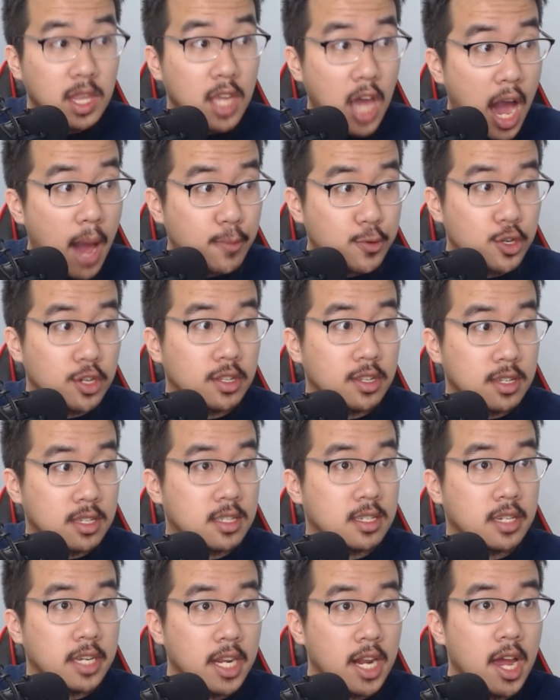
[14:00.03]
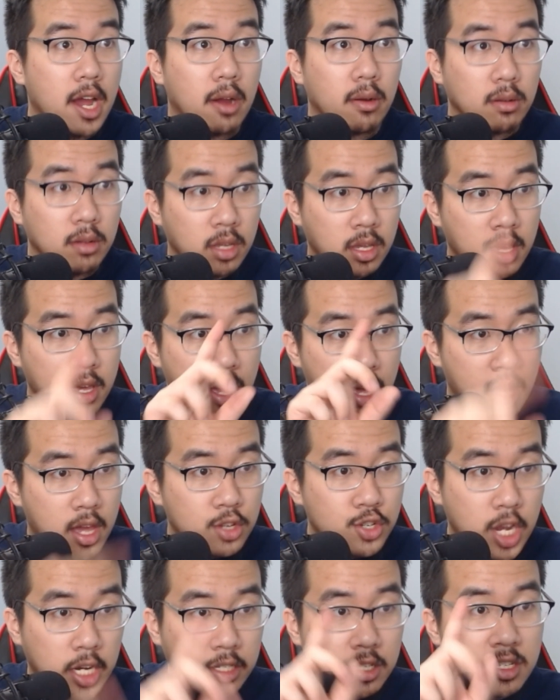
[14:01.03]
option to,
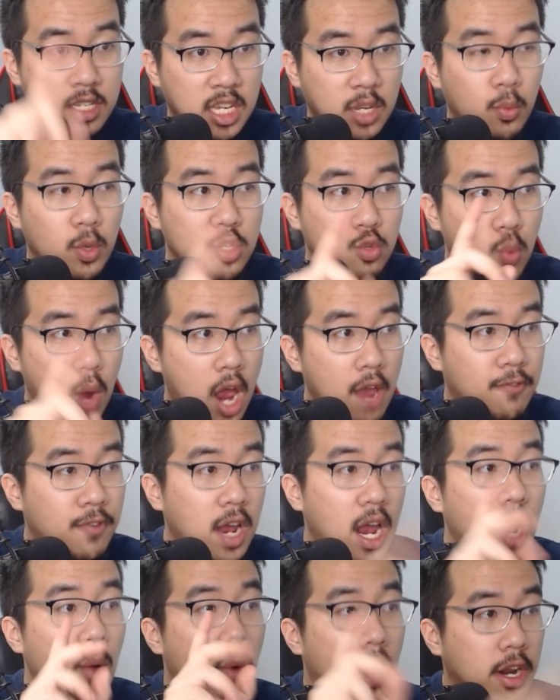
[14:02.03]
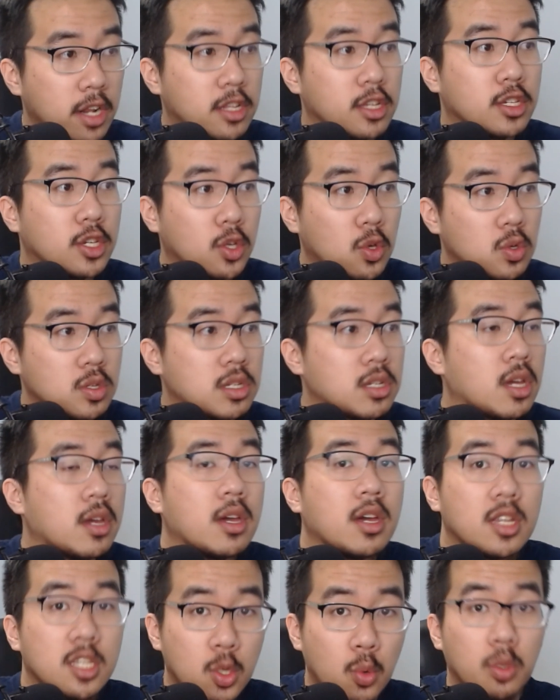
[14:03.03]
check to see which Wi-Fi I wanted to use
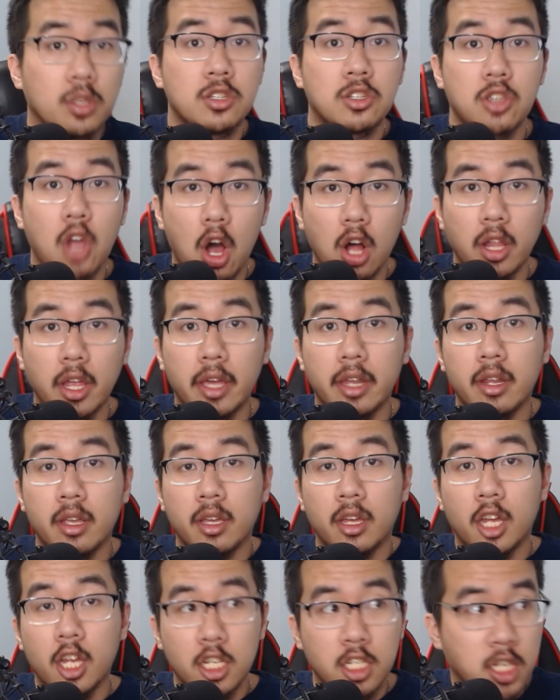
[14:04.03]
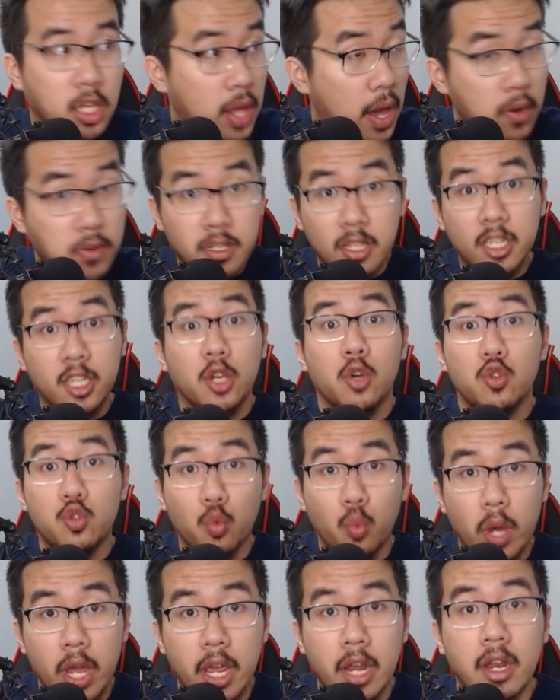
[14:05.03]
to install it. So that was a huge
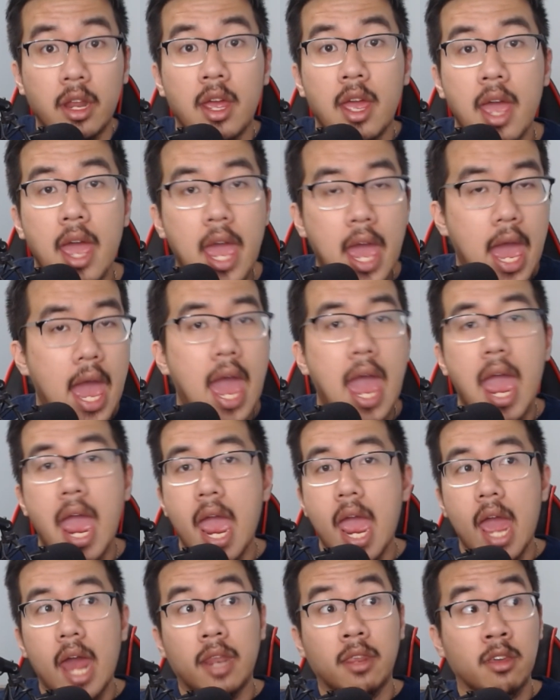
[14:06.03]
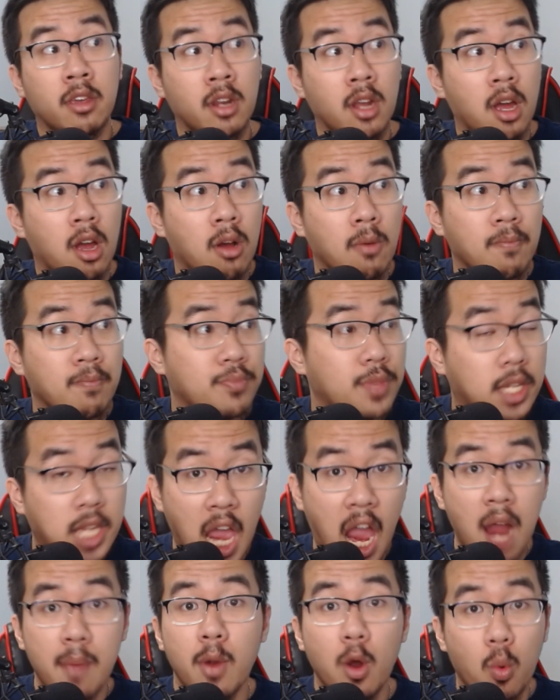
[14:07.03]
win. And the
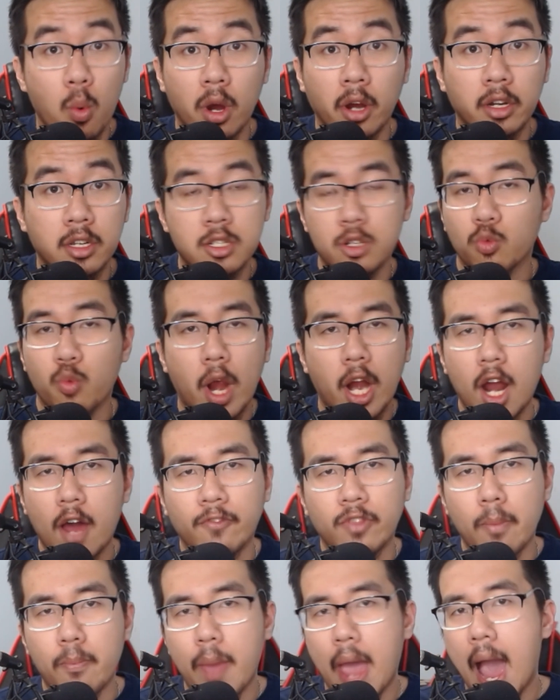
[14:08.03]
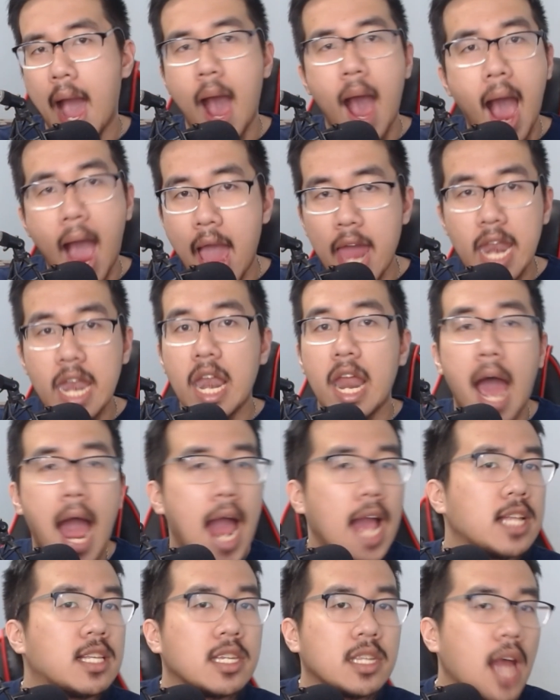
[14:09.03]
camera works right off the bat.
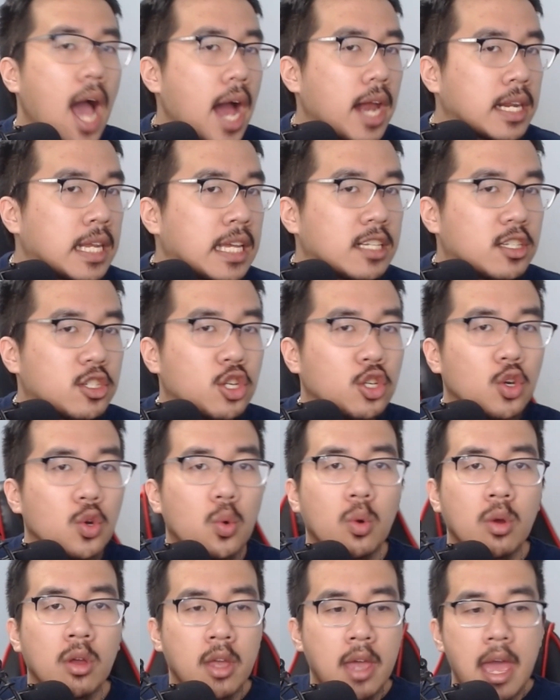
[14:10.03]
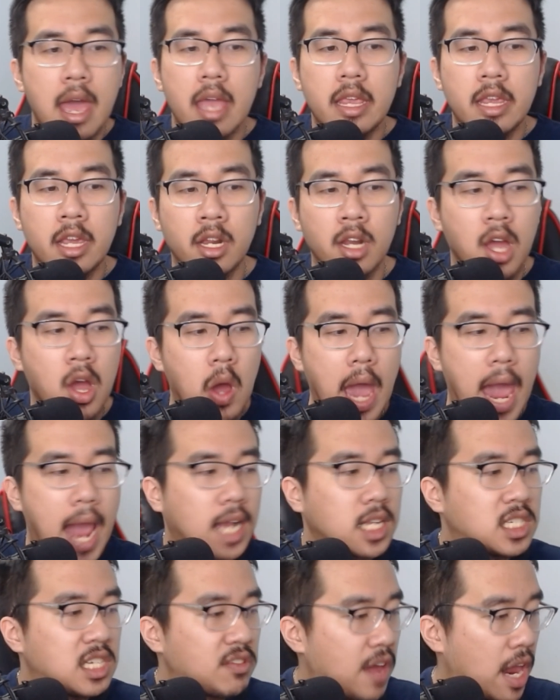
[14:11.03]
I did not need to,
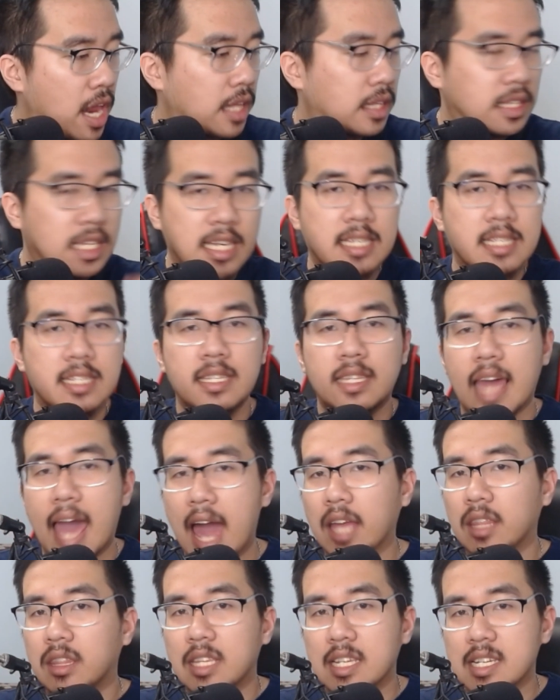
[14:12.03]
activate this, that.